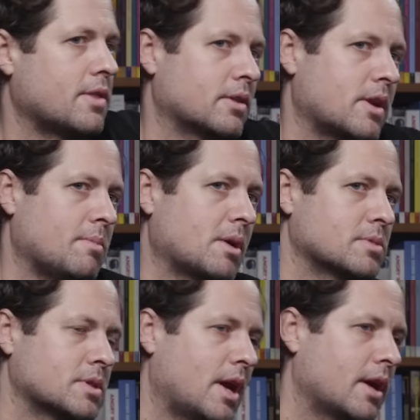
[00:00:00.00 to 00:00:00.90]
think that I make
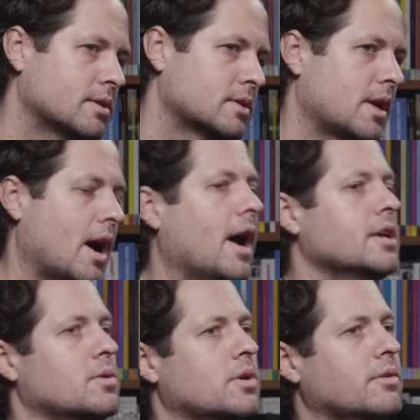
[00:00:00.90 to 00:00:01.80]
mistakes, that I
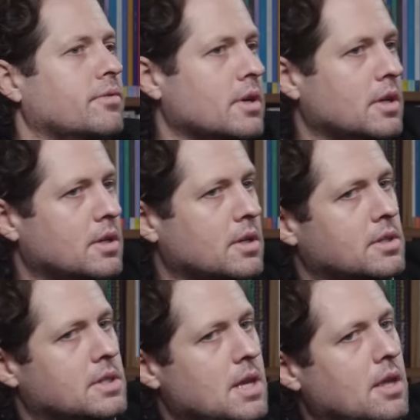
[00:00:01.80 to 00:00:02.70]
sort of
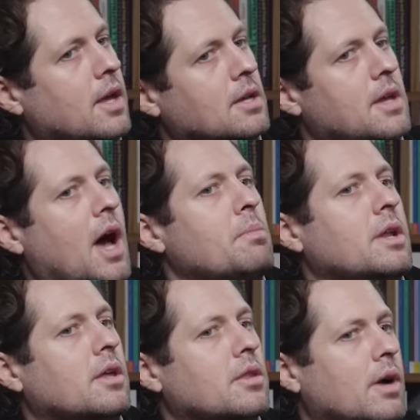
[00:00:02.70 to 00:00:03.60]
see things
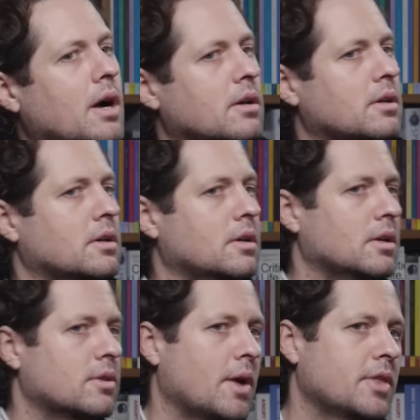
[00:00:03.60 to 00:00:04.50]
happening throughout,
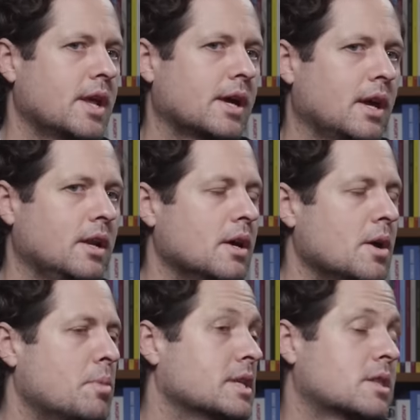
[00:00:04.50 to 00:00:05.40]
throughout the decade.
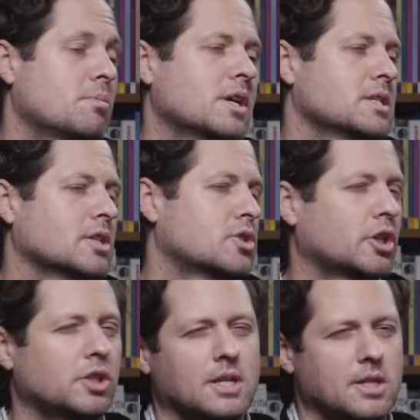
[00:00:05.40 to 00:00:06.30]
But it's, the book is not
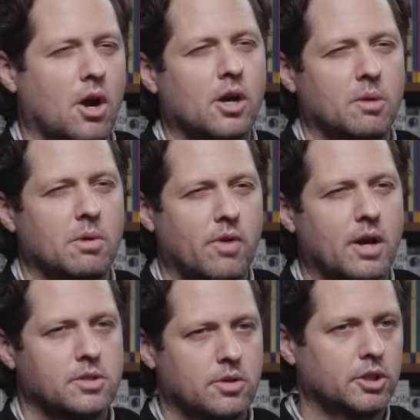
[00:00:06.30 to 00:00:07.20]
structured as an argument, right?
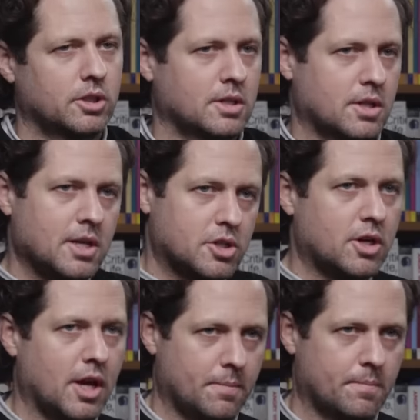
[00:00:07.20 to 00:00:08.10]
It's structured as a
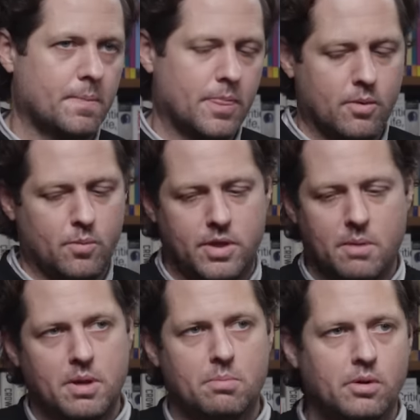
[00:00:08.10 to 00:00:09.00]
history
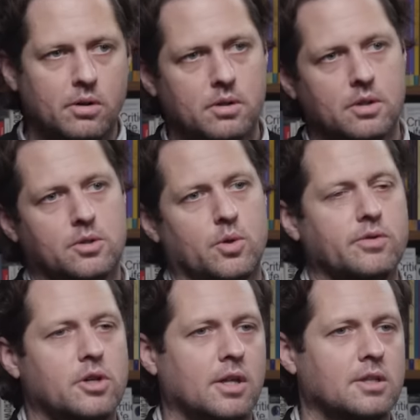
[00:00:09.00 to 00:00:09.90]
within people sort of
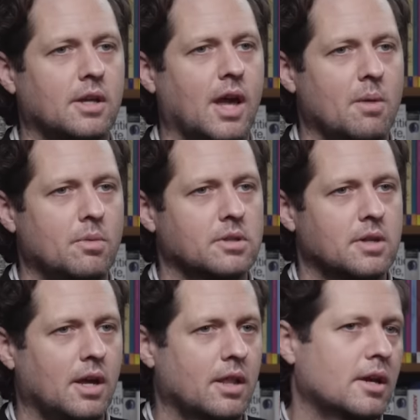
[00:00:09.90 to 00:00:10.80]
turning to the camera and
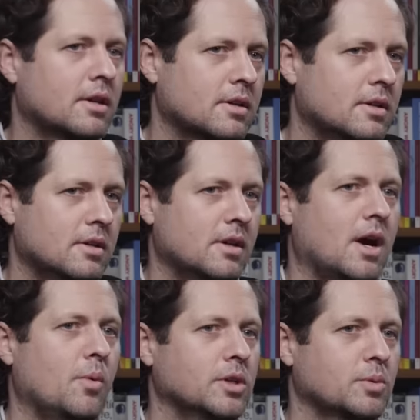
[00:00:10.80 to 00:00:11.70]
saying like,
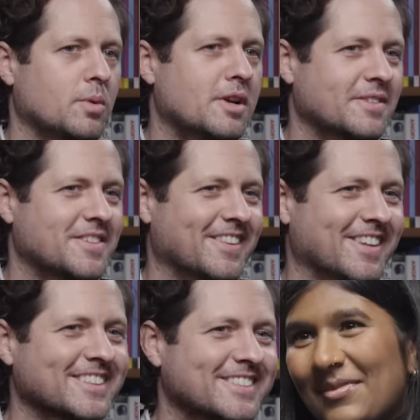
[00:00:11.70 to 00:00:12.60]
I wish we would have done
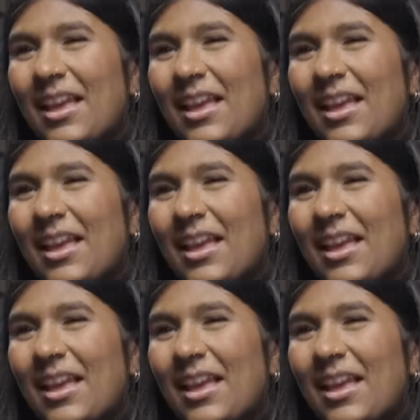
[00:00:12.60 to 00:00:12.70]
this.